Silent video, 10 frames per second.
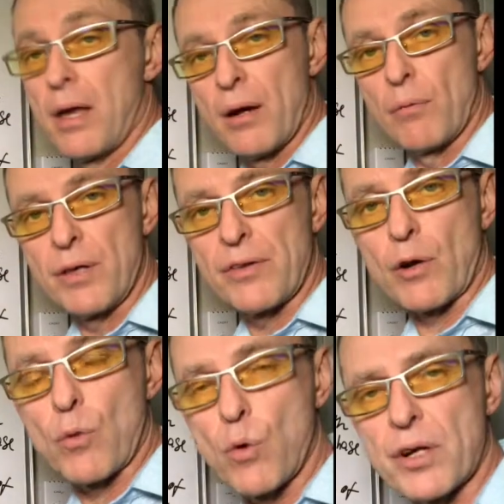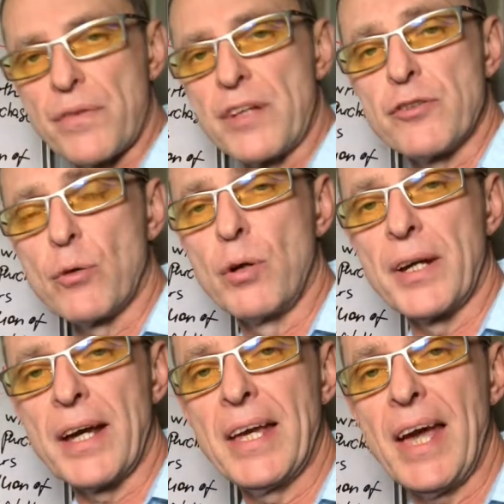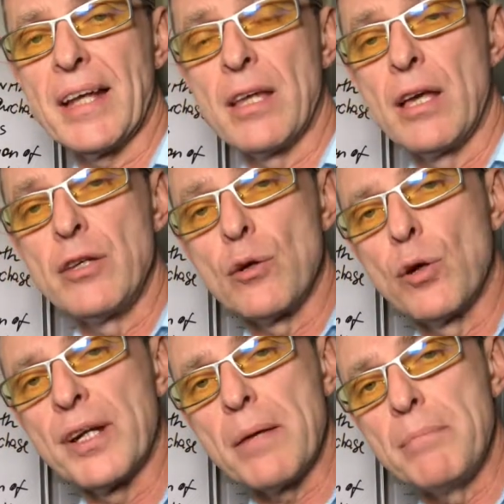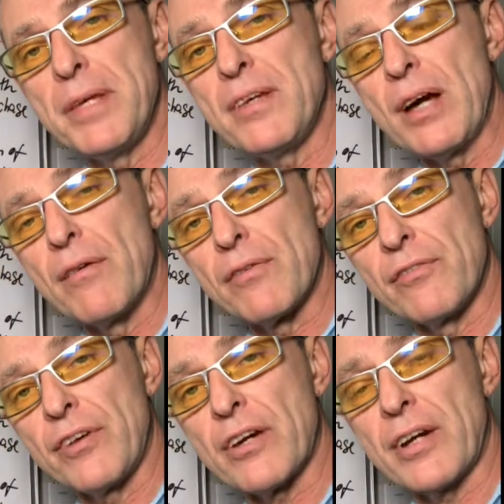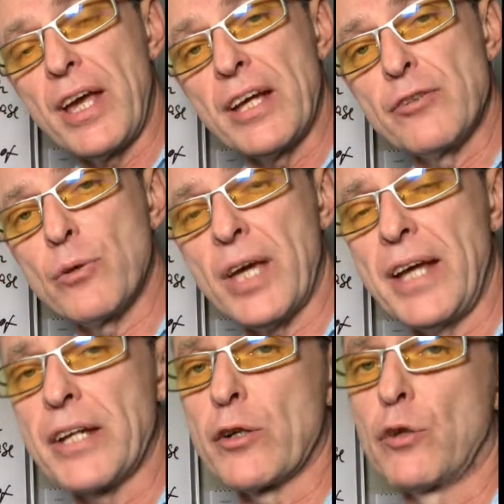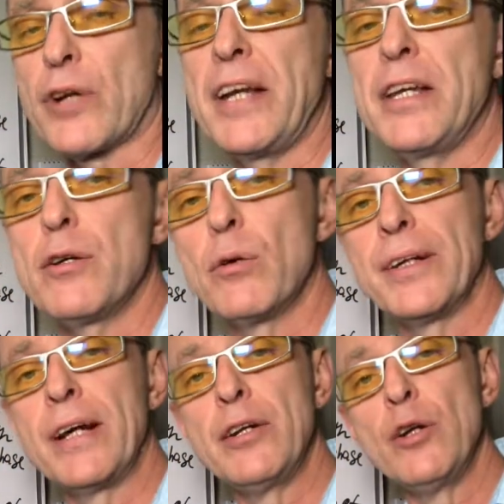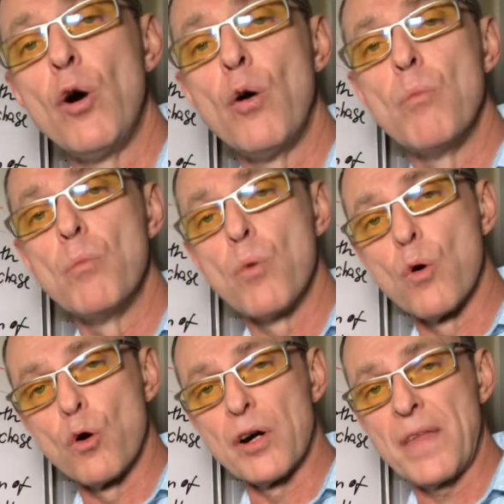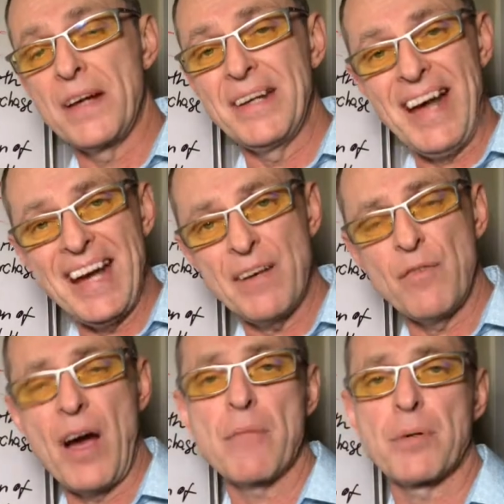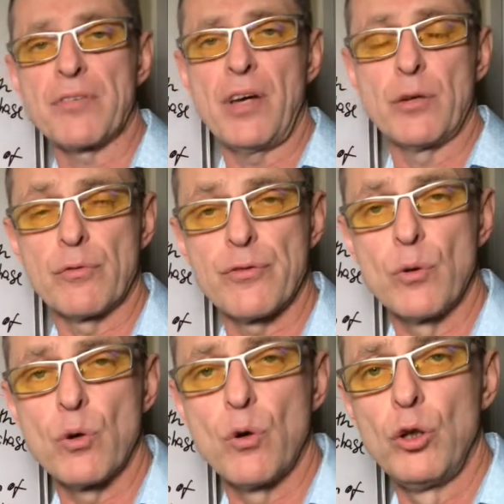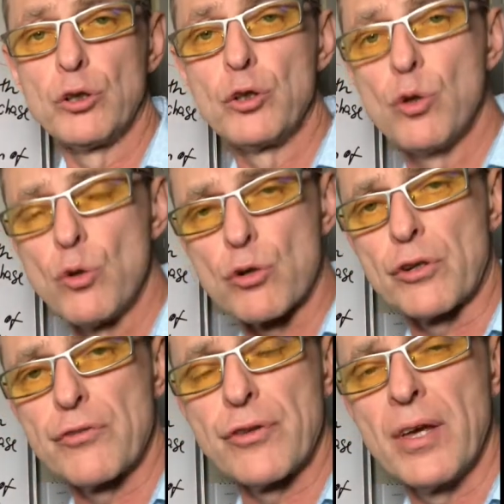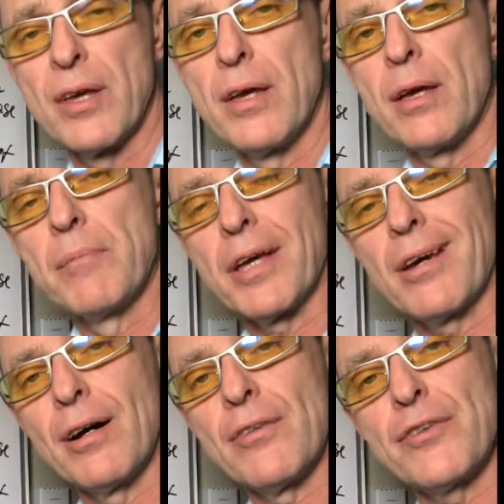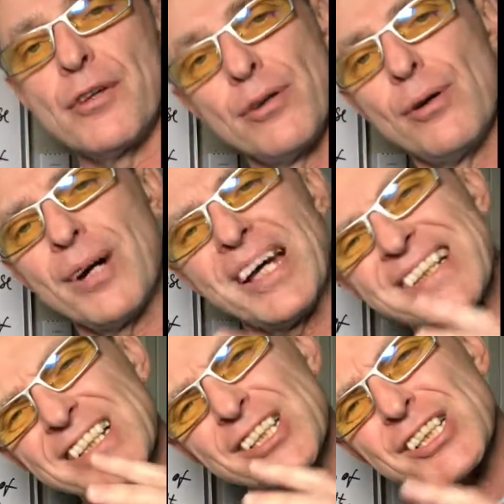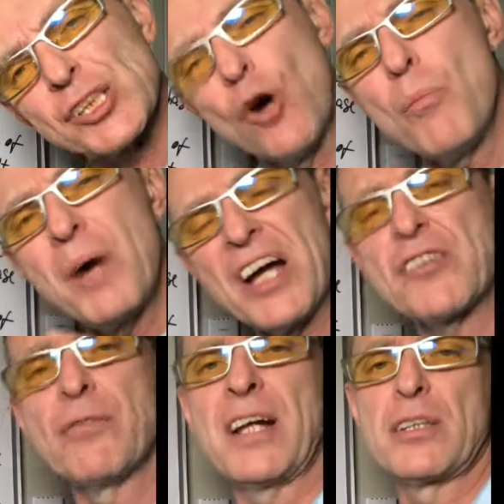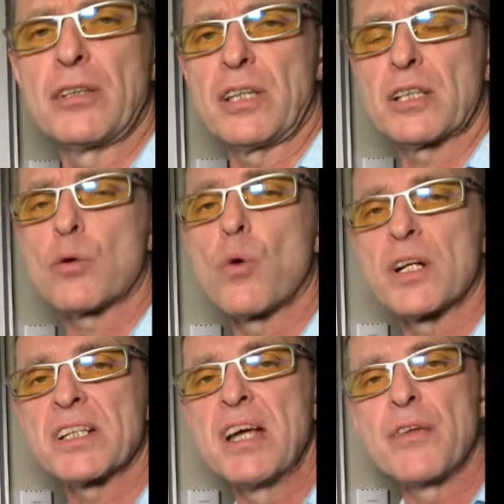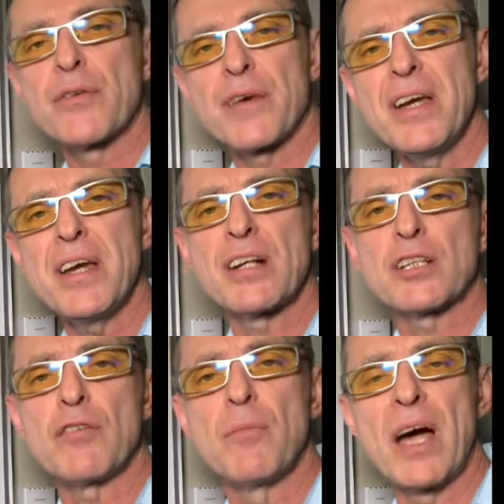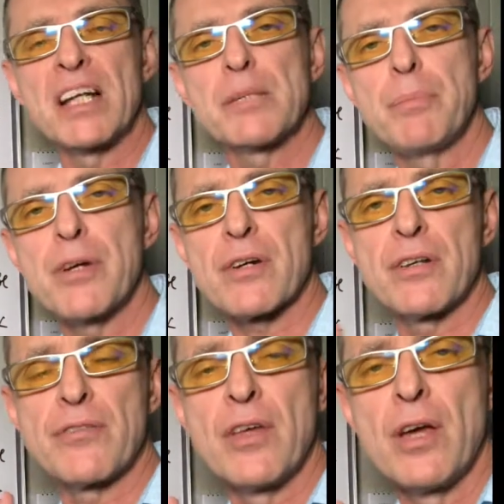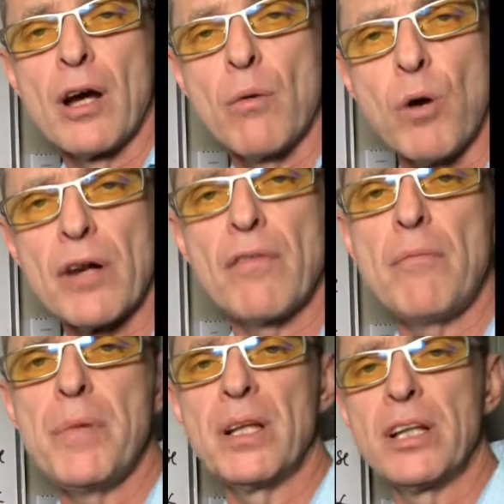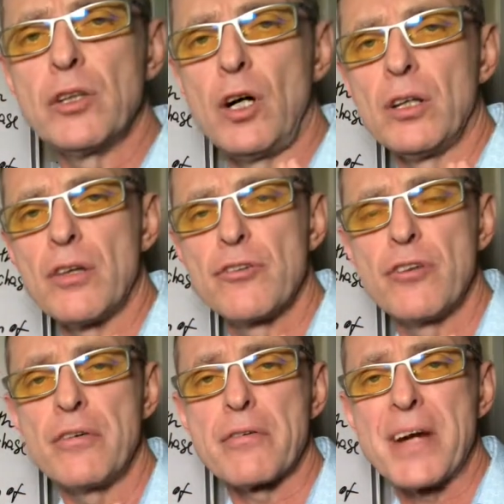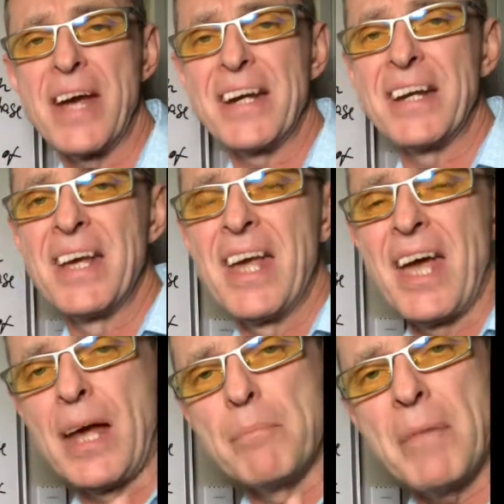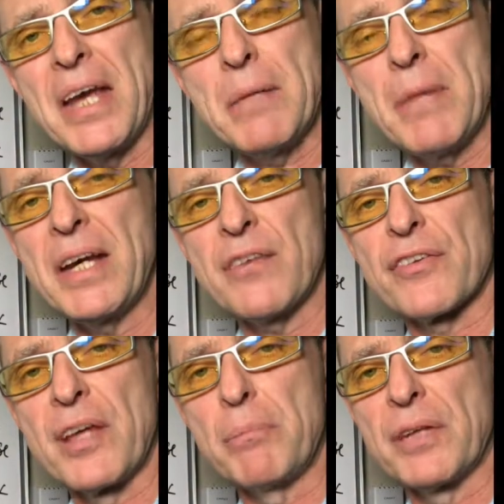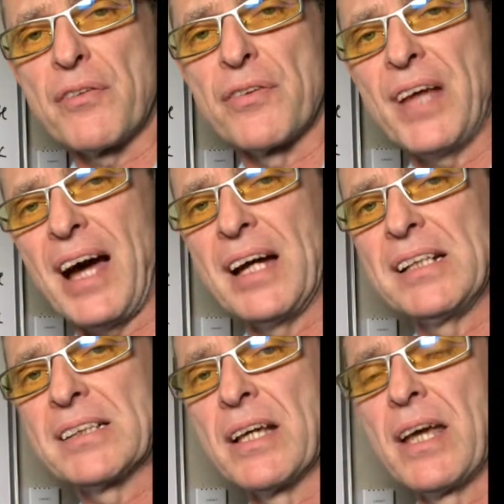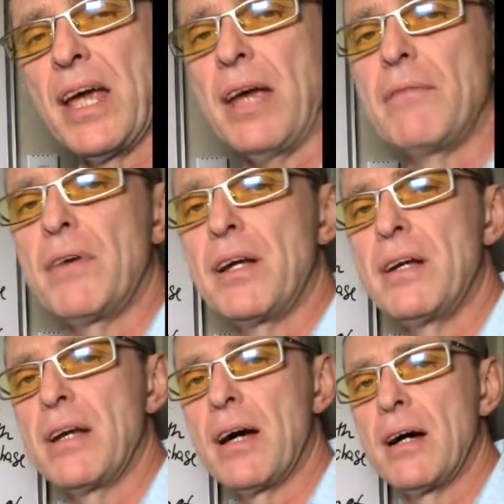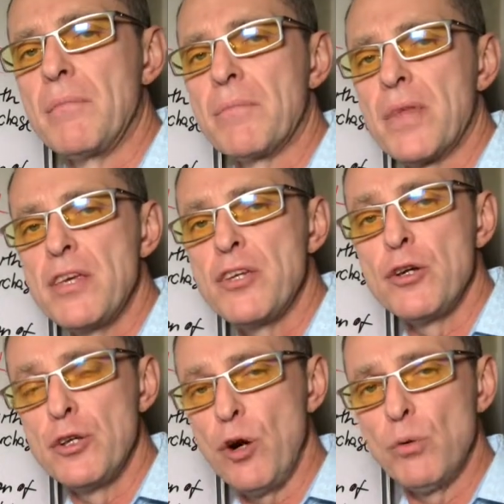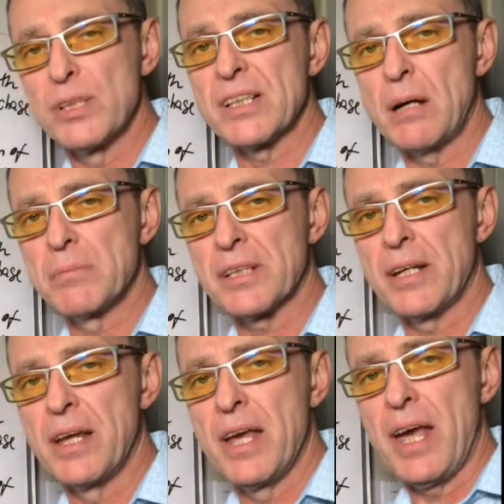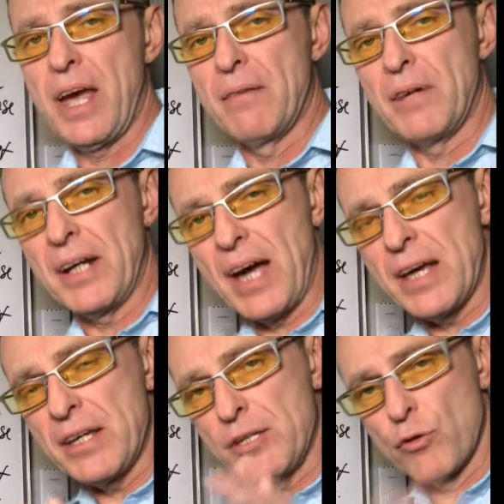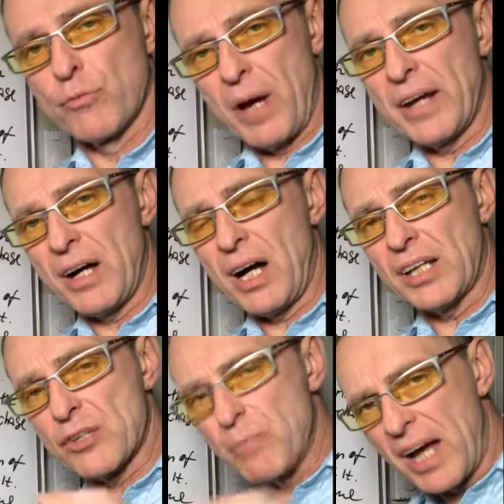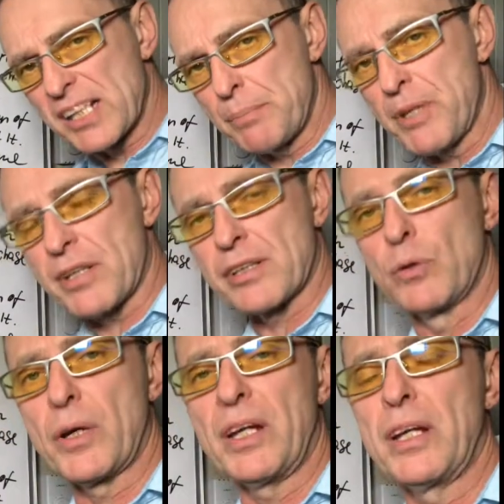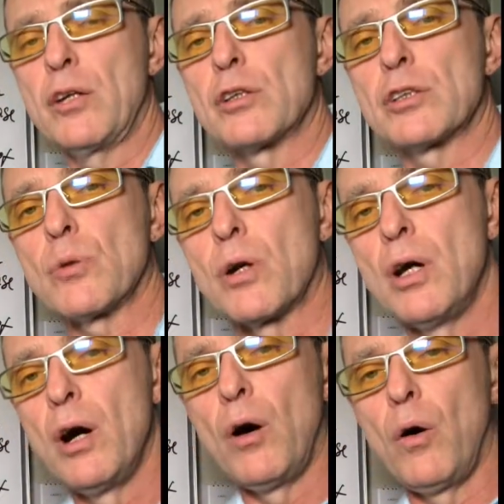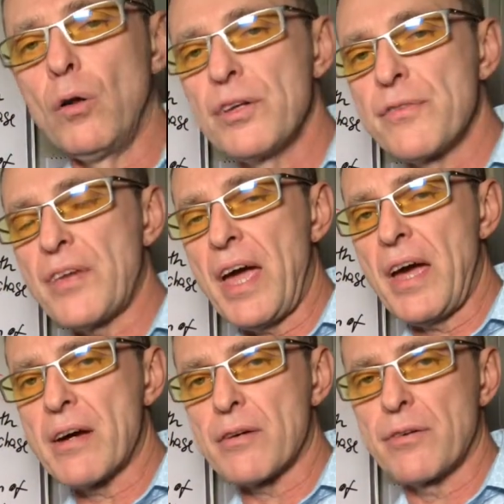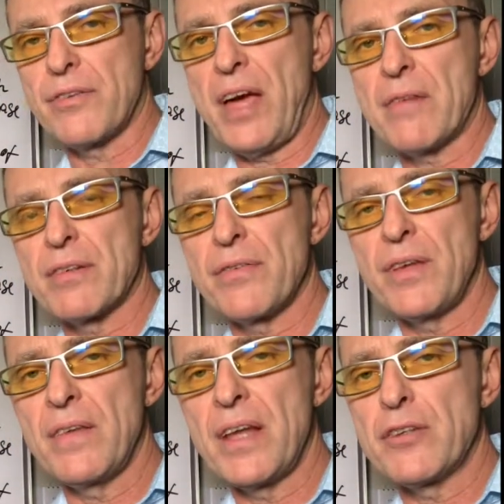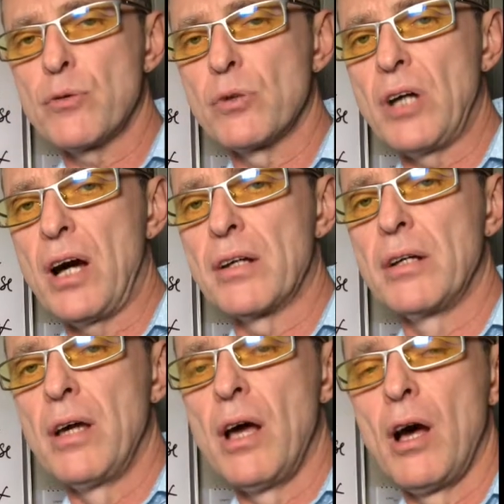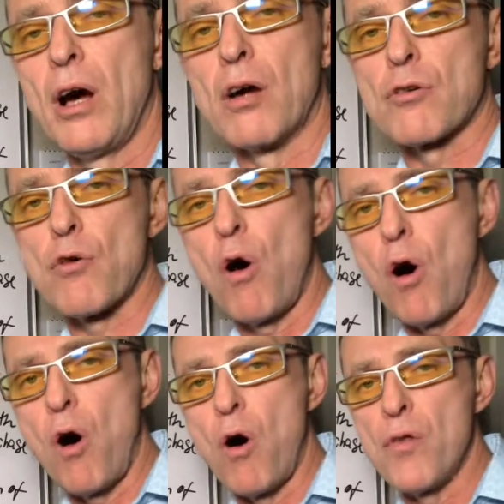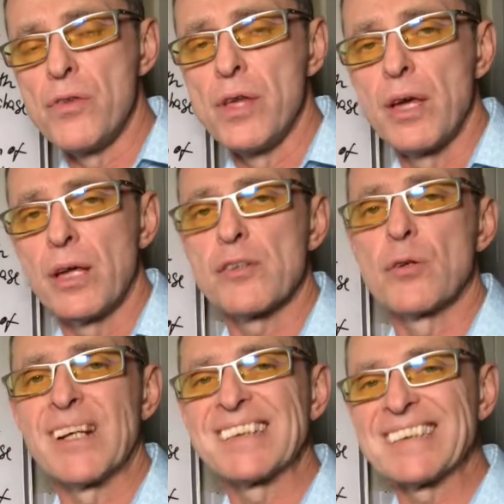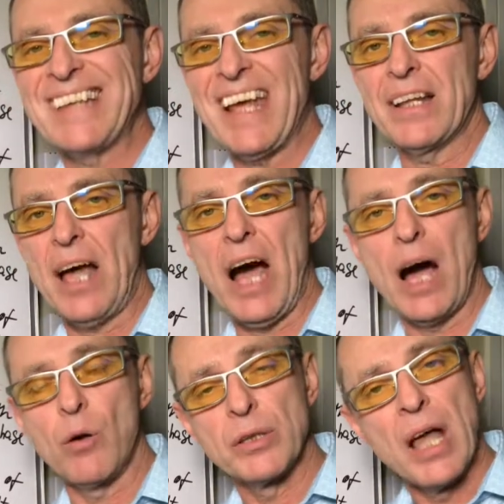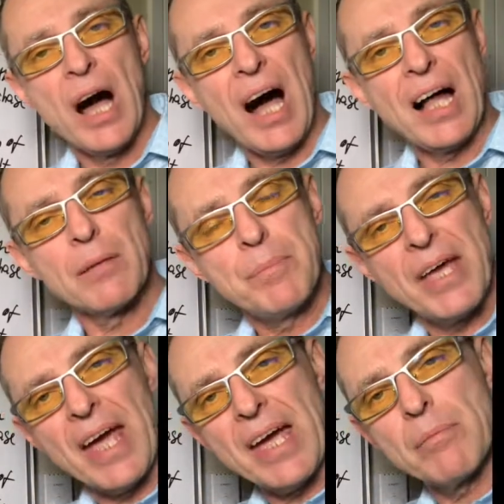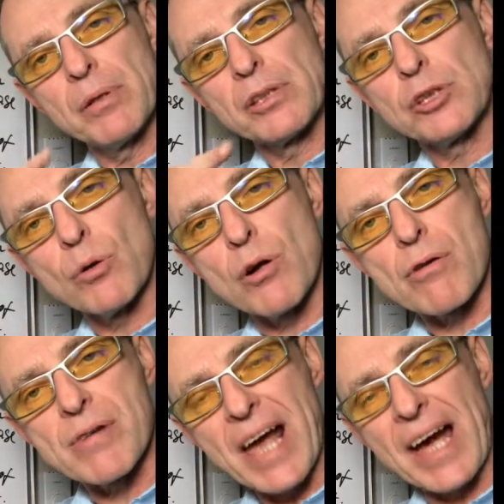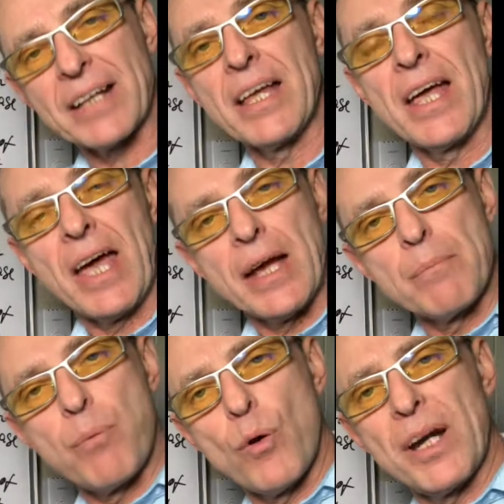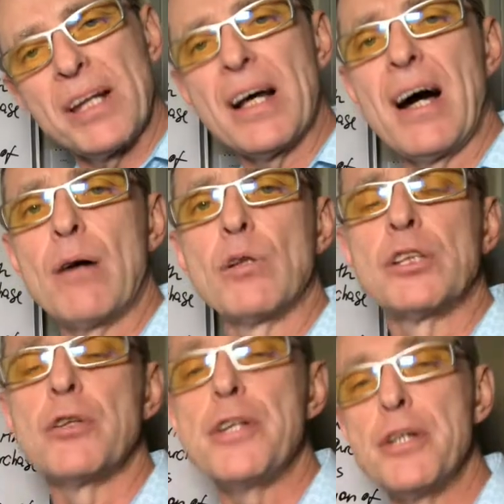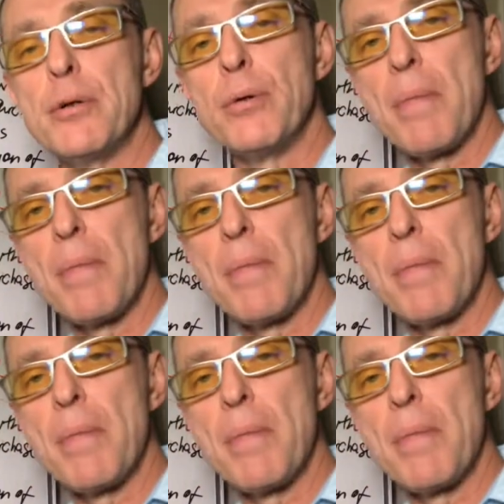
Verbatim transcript: with the course that you're gonna get, you're gonna be very educated already. You're gonna know more than 95% of so-called gurus because you know there's so much went in this course three years of my experience quarter of a million dollars generated and many many sleepless nights and when um, you know something and when i use my knowledge my experience looking in your store all these errors everything that you've done wrong is going to stand out. I'll be able to correct and point it out to you